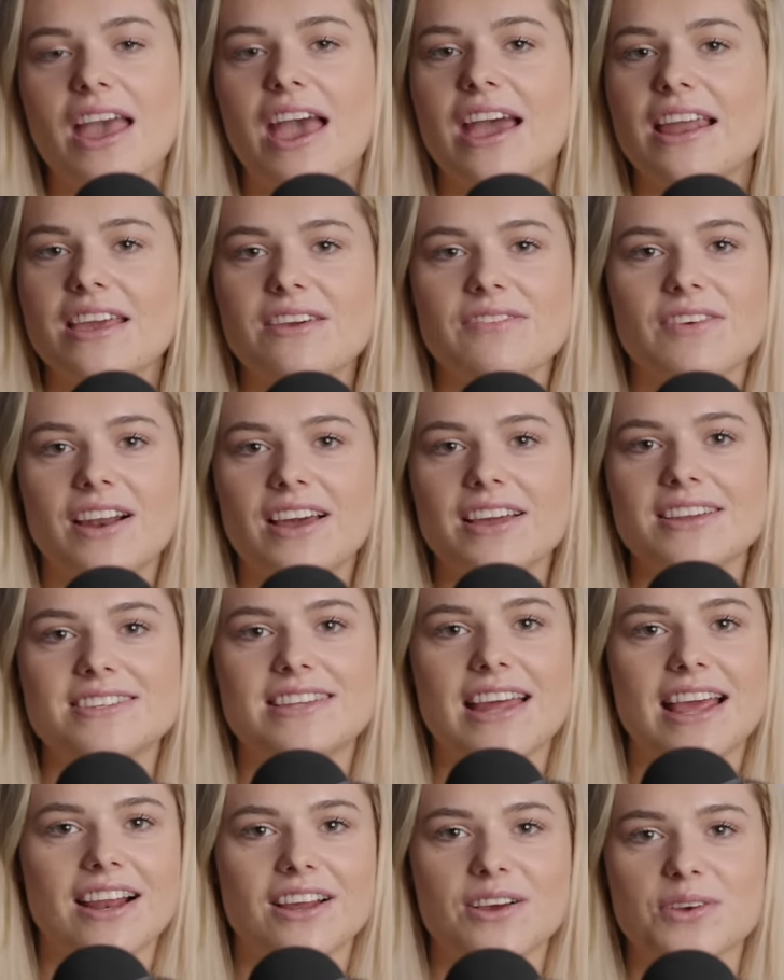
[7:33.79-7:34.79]
And even like
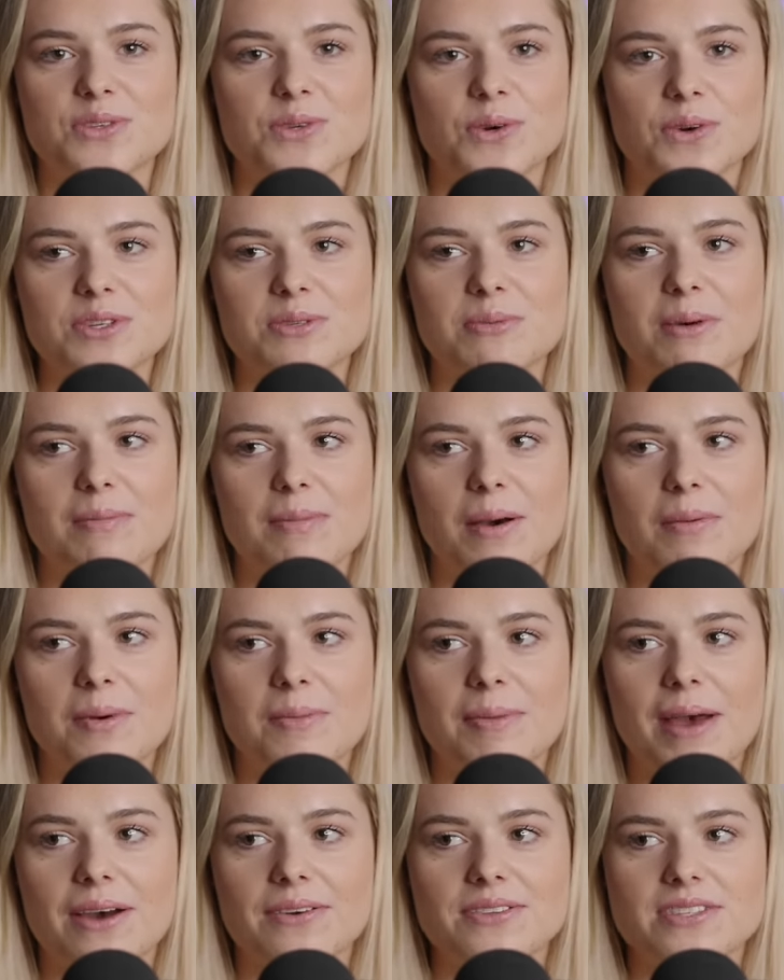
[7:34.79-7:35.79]
today, like I was talking to my mum
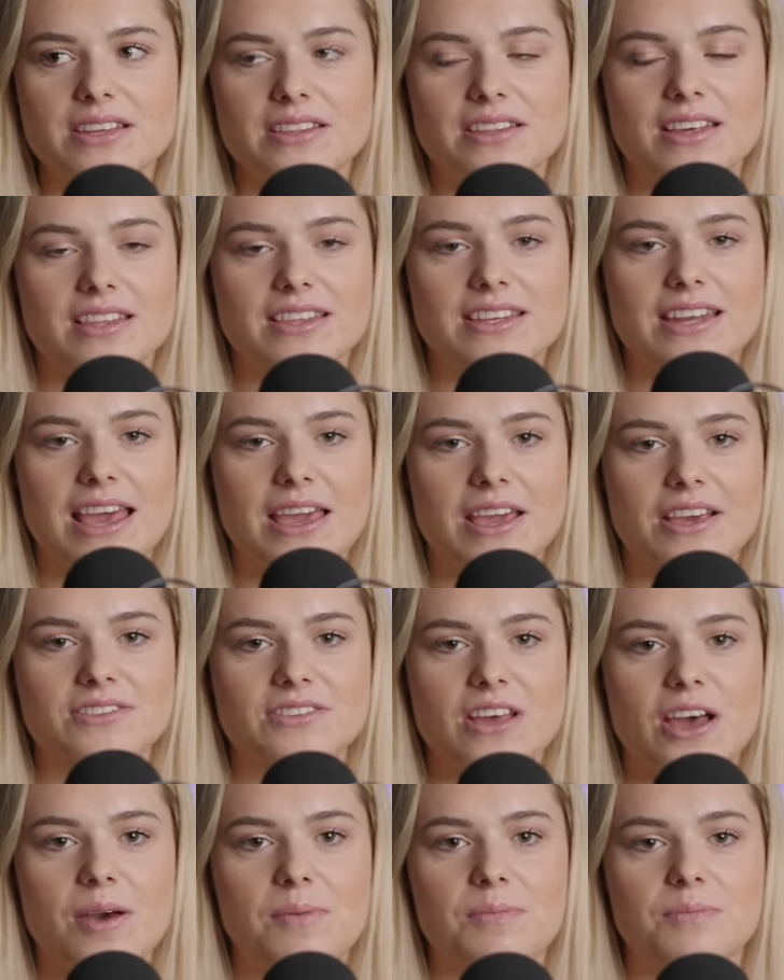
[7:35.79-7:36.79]
about it the other day,
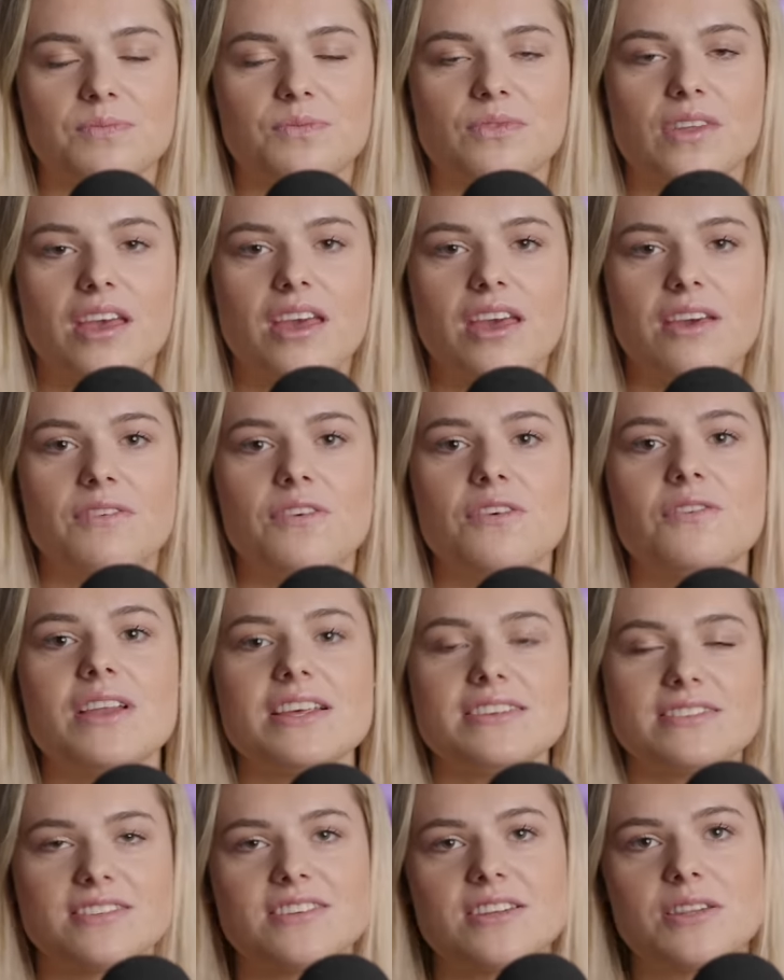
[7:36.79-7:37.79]
because if you've
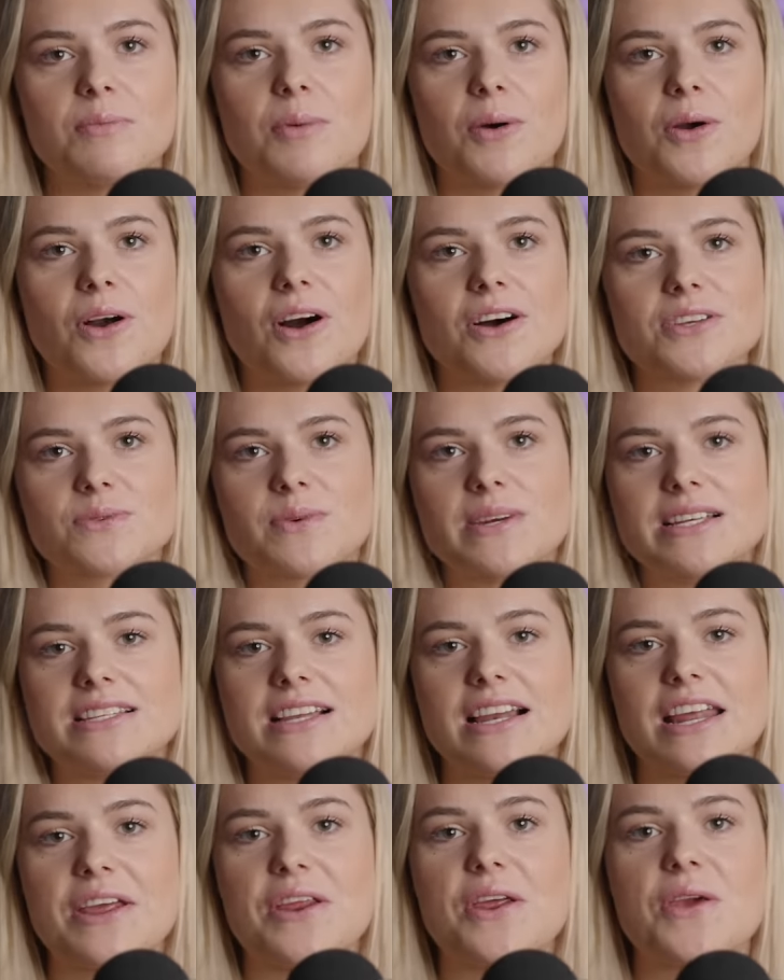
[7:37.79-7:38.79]
listened to the podcast
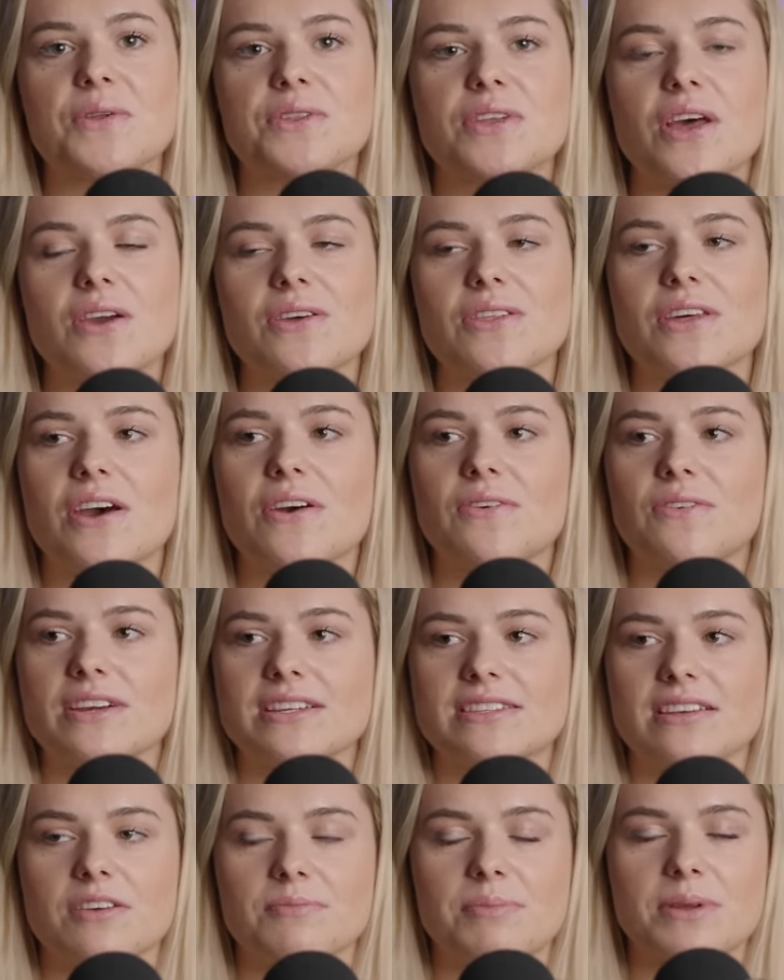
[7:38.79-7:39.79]
recently, you'll know that
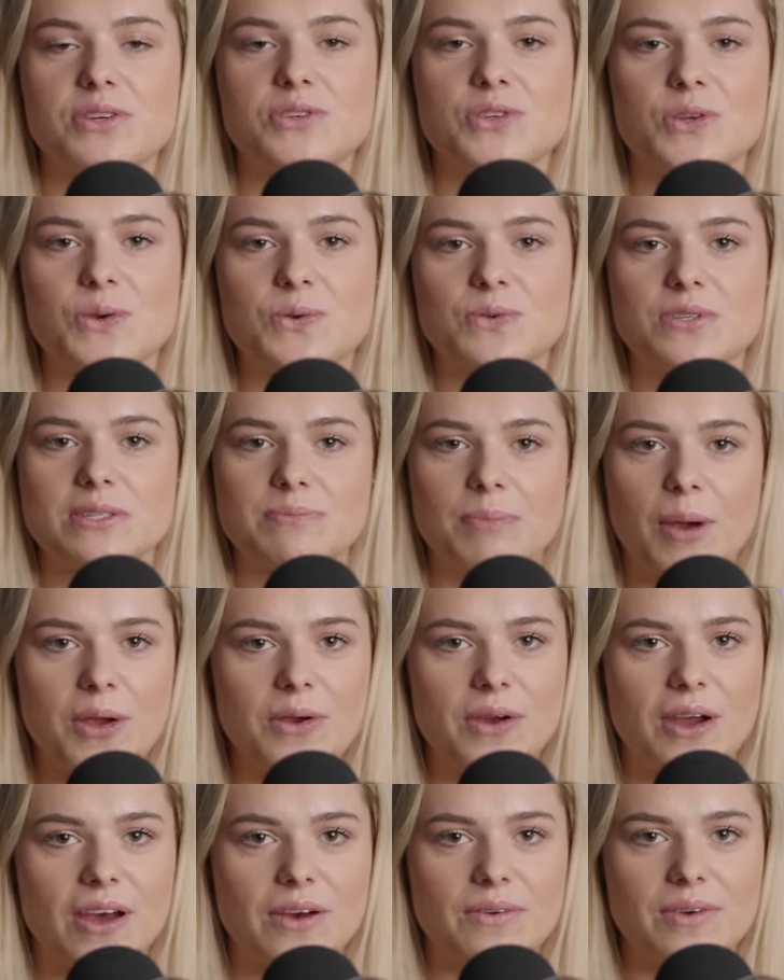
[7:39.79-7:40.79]
recently I've been to
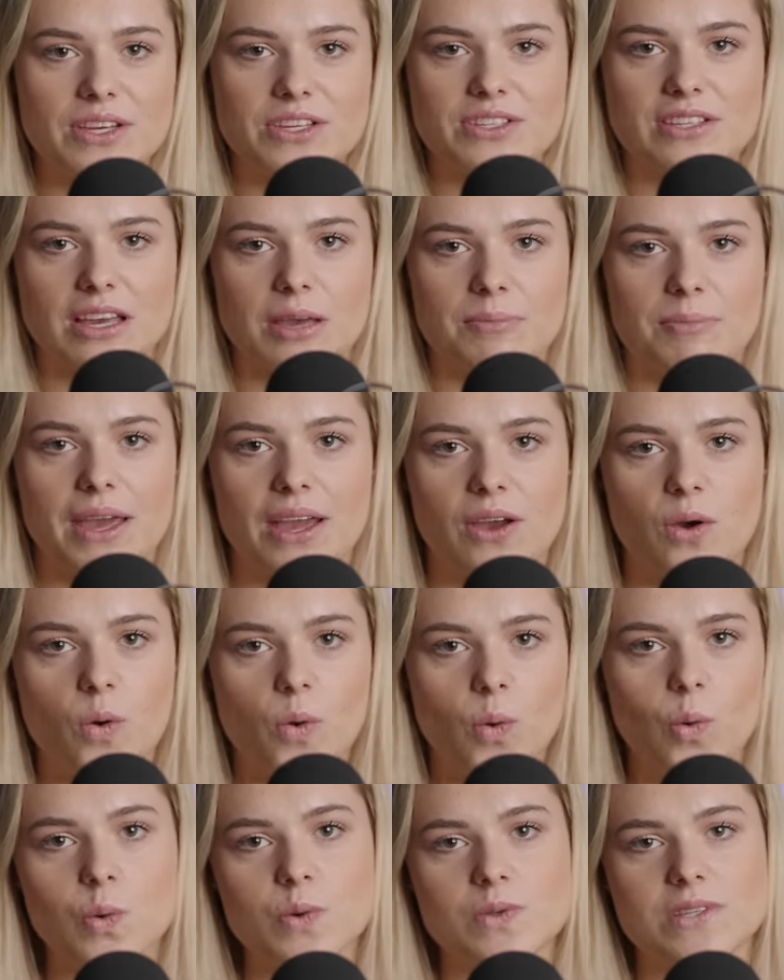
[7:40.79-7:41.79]
Spoga, which is like a big
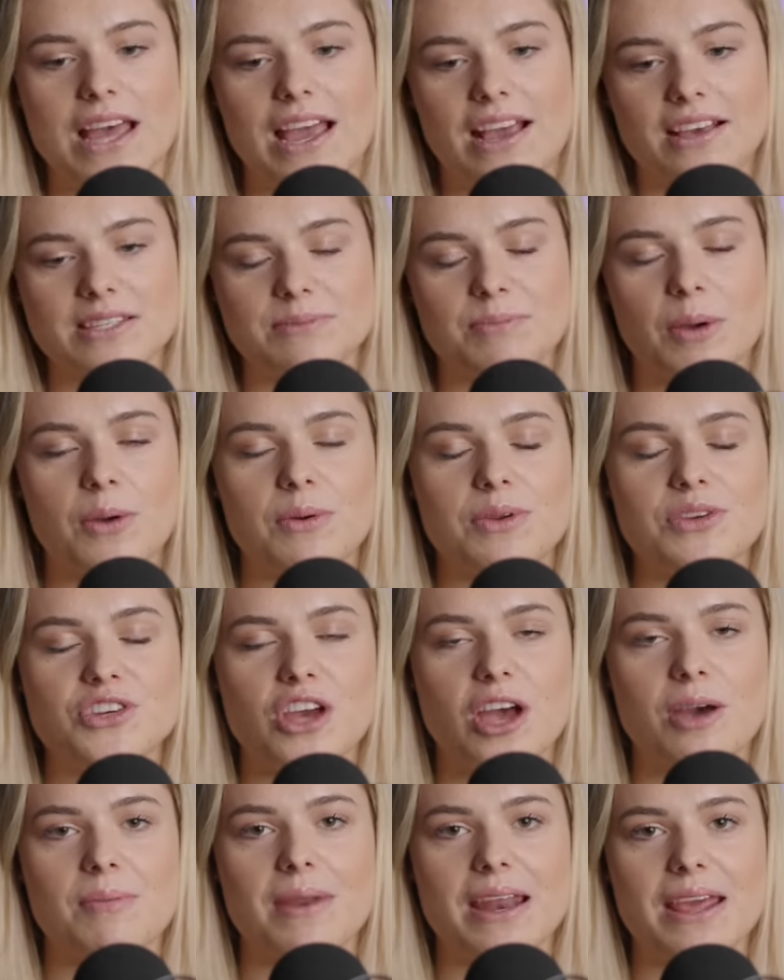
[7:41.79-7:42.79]
horse expo in
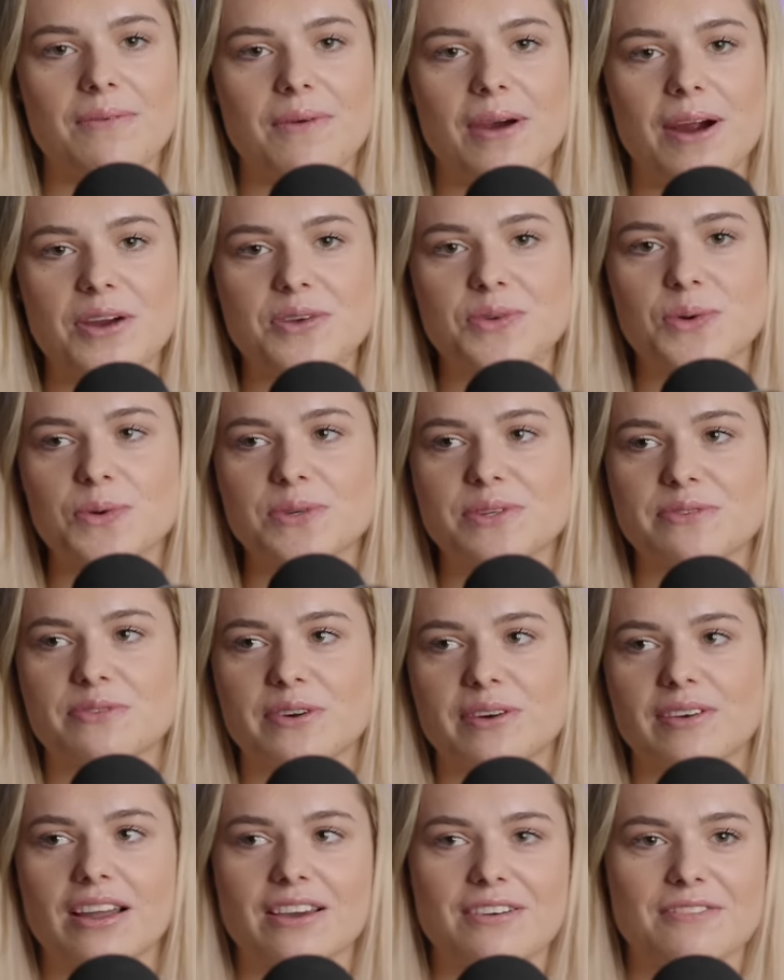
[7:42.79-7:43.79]
Germany, where I talked in
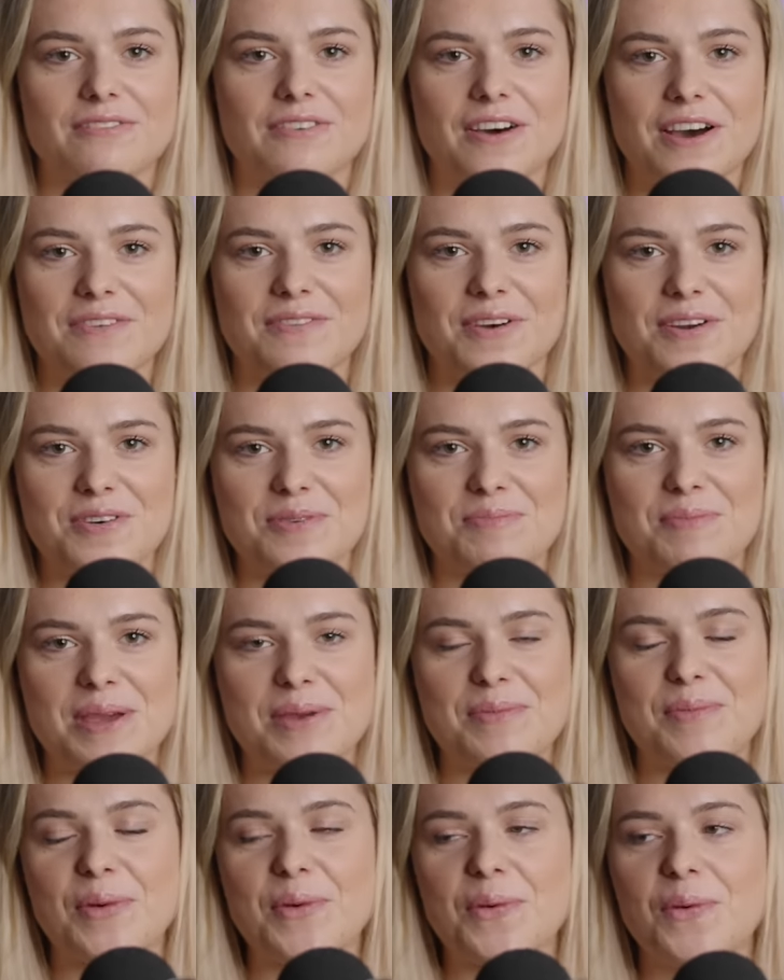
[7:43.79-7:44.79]
front of like 500
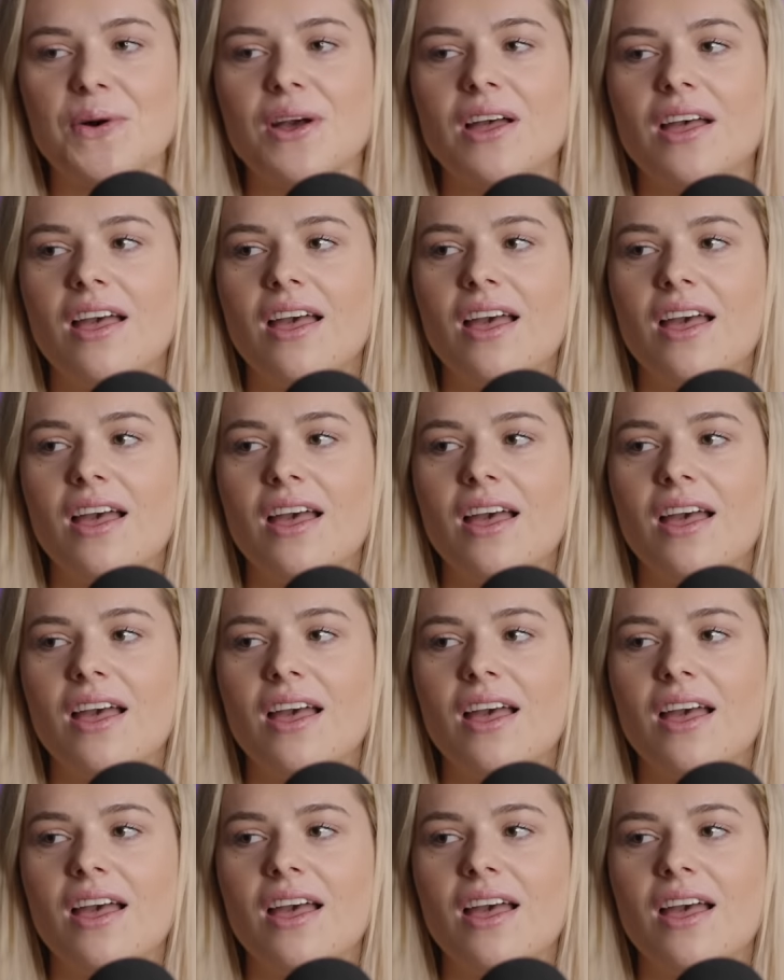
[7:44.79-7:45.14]
people.